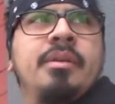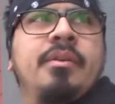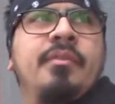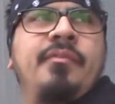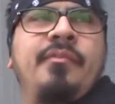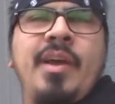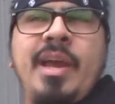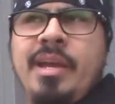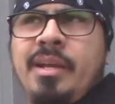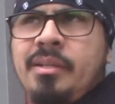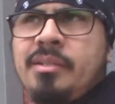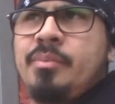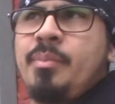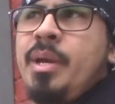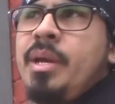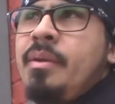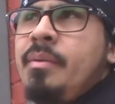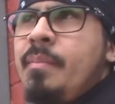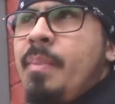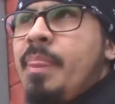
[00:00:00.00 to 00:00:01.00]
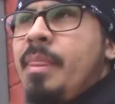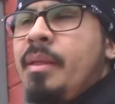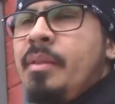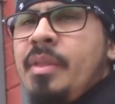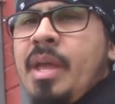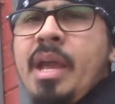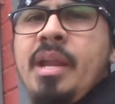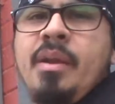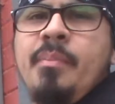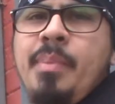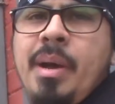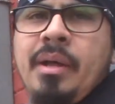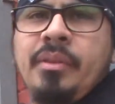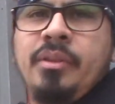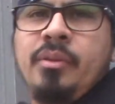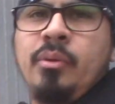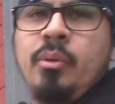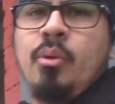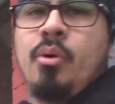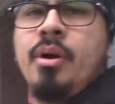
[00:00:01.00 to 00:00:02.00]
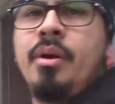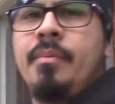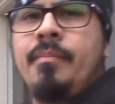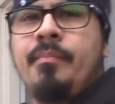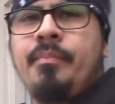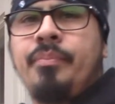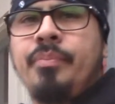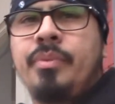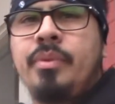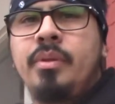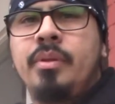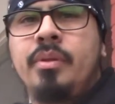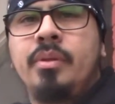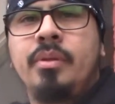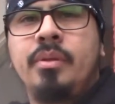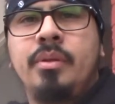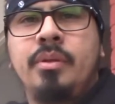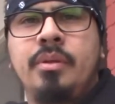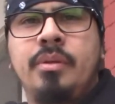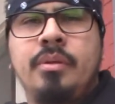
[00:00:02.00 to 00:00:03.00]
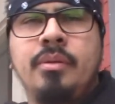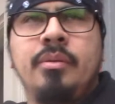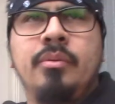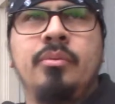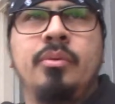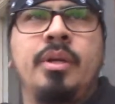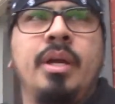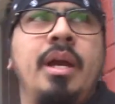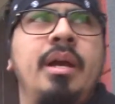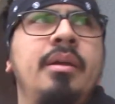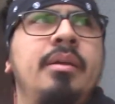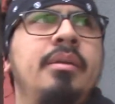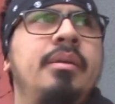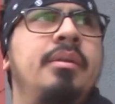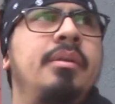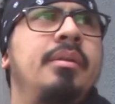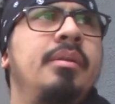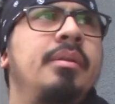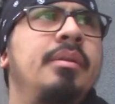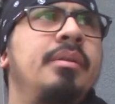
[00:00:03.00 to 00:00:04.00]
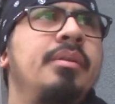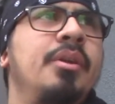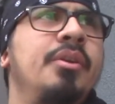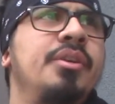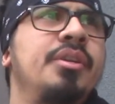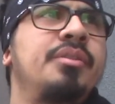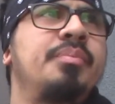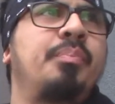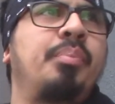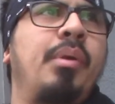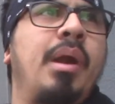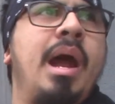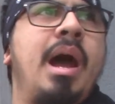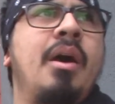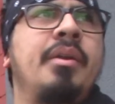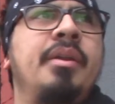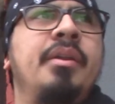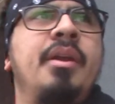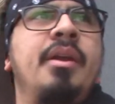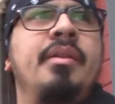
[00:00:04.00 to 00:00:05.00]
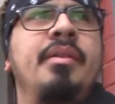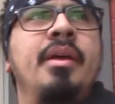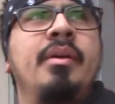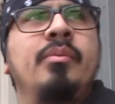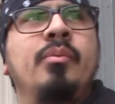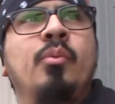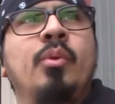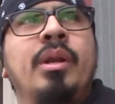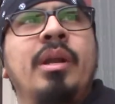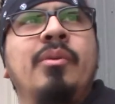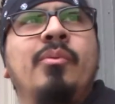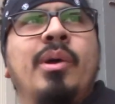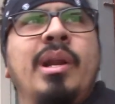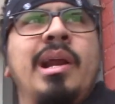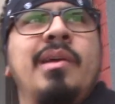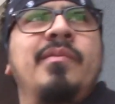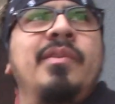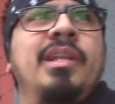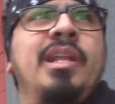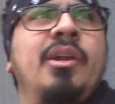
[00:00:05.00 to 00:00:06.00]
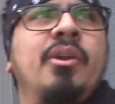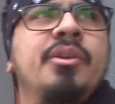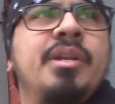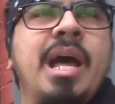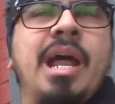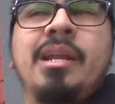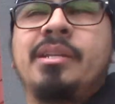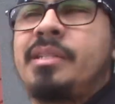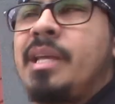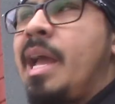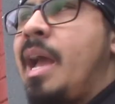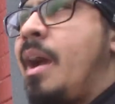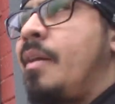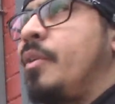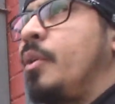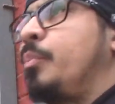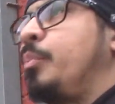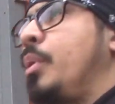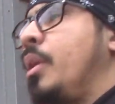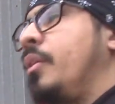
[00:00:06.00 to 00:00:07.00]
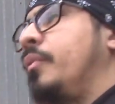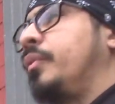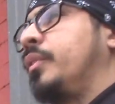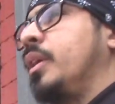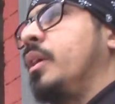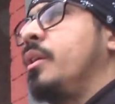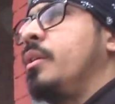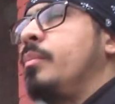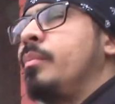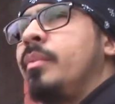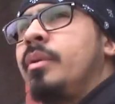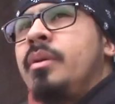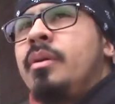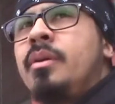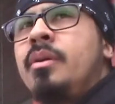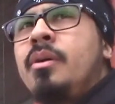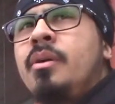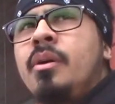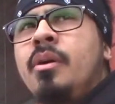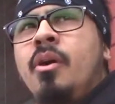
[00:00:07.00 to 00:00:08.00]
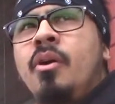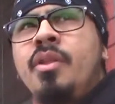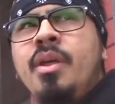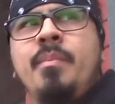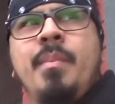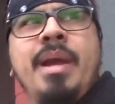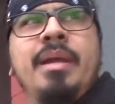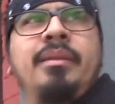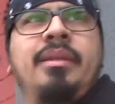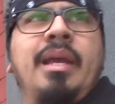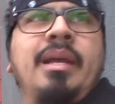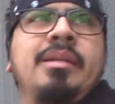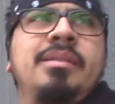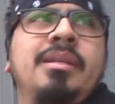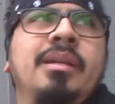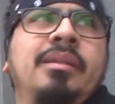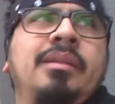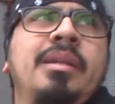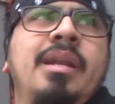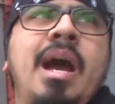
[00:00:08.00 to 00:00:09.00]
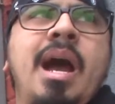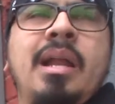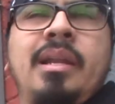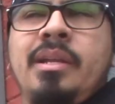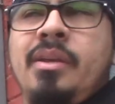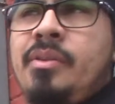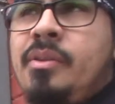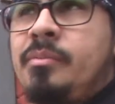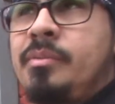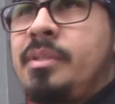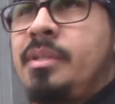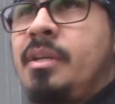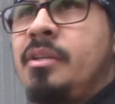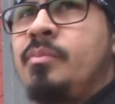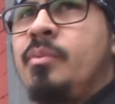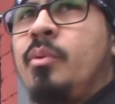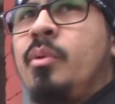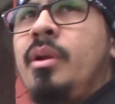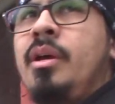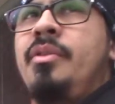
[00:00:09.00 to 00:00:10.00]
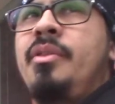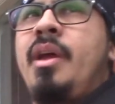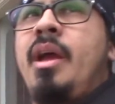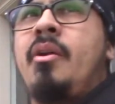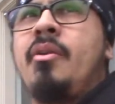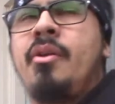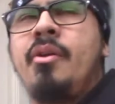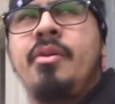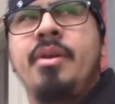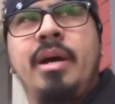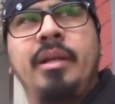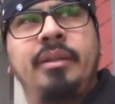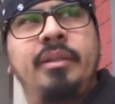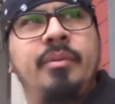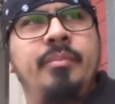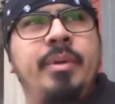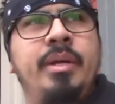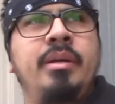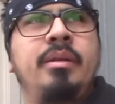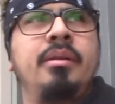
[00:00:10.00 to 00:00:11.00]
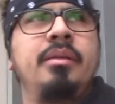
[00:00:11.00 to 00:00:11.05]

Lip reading: Fakes, man. They ain't about the Lord. Okay? They're just proud, and whatever little knowledge they have, they're puffed up. Or they may think something highly of themselves, but really they're nothing, man.